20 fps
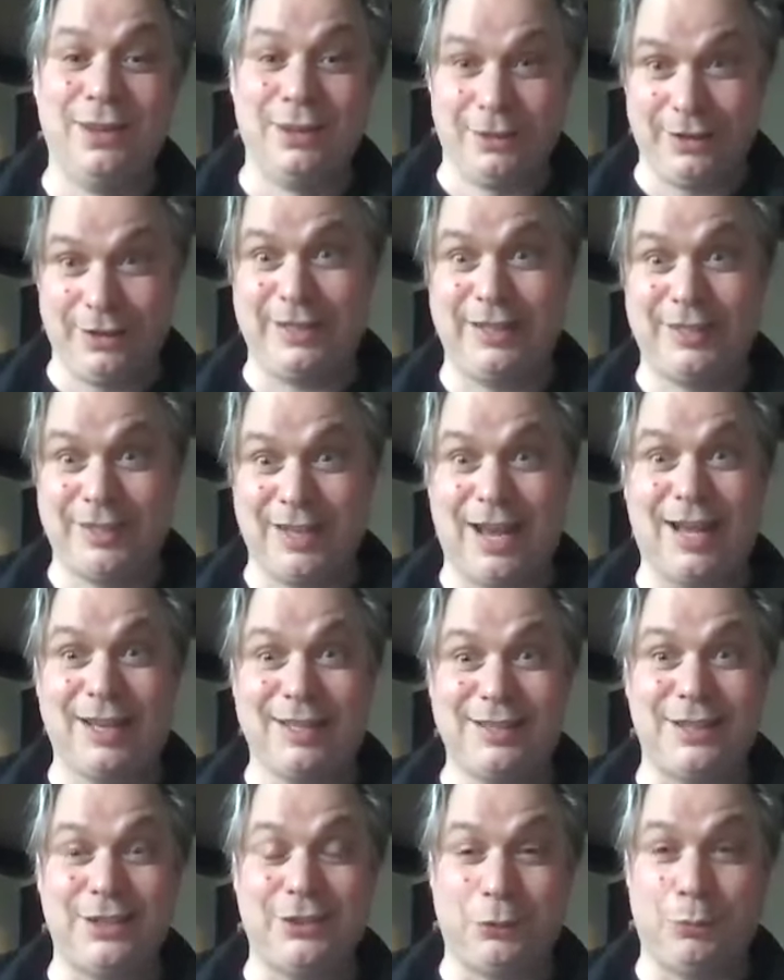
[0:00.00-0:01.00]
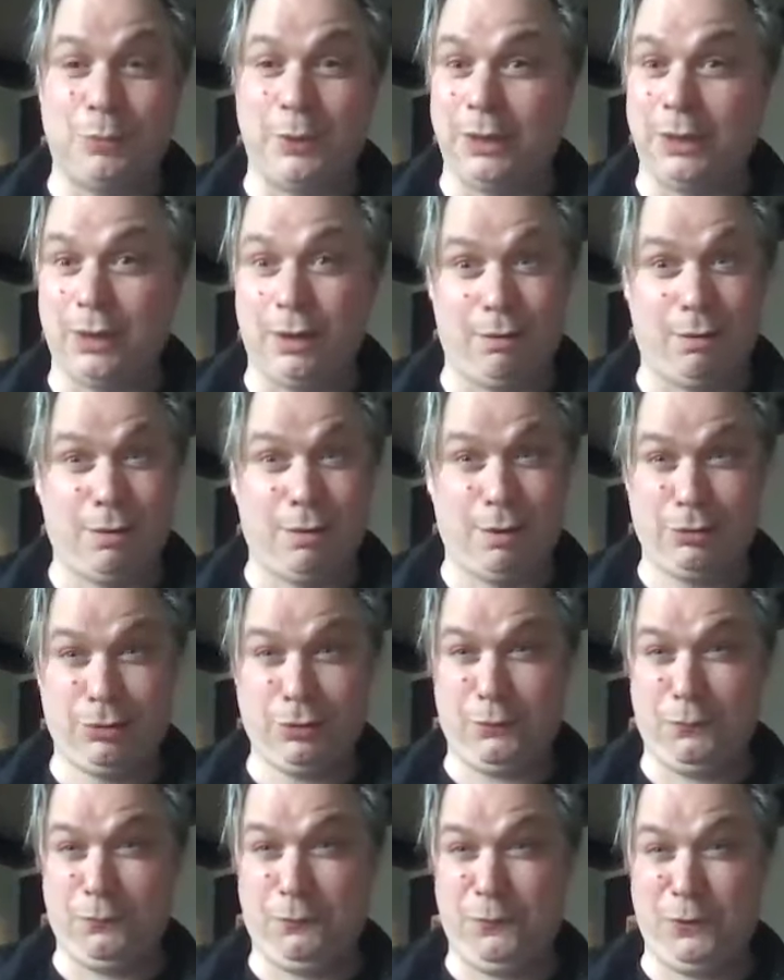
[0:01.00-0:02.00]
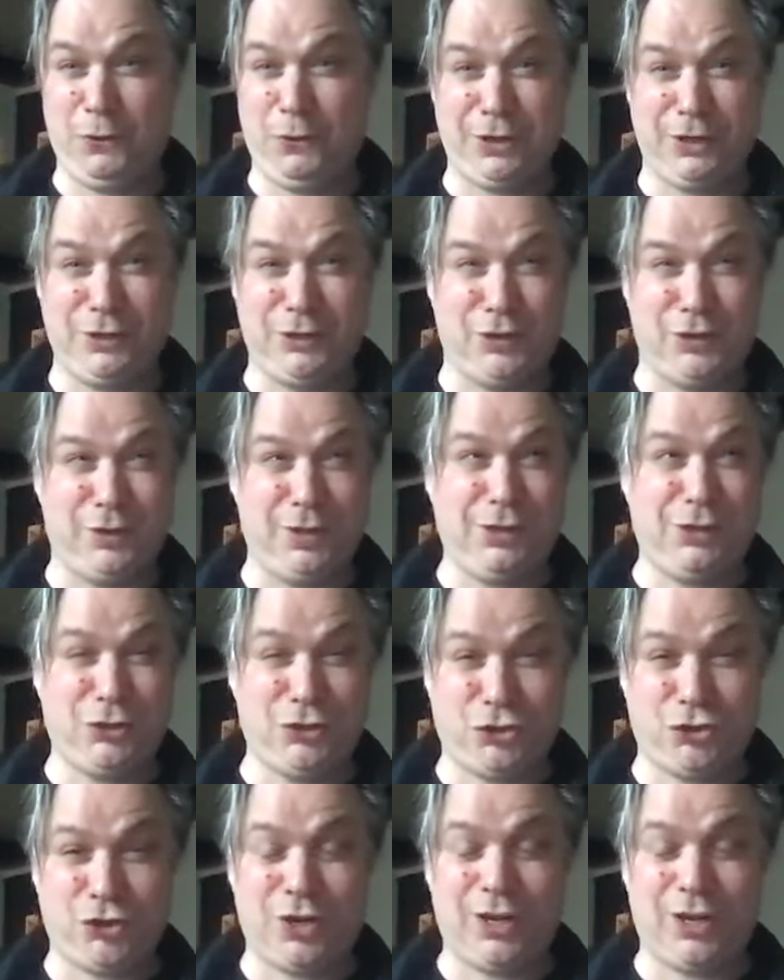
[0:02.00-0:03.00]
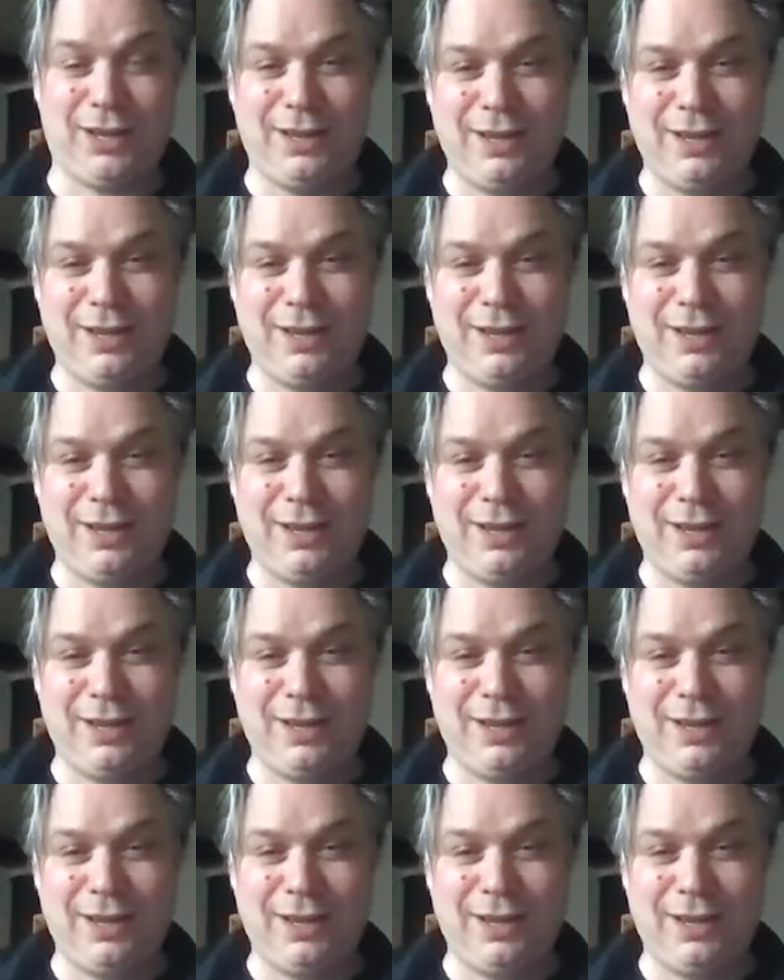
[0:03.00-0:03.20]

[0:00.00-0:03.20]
a guitar teacher being like, the fuck is this shit?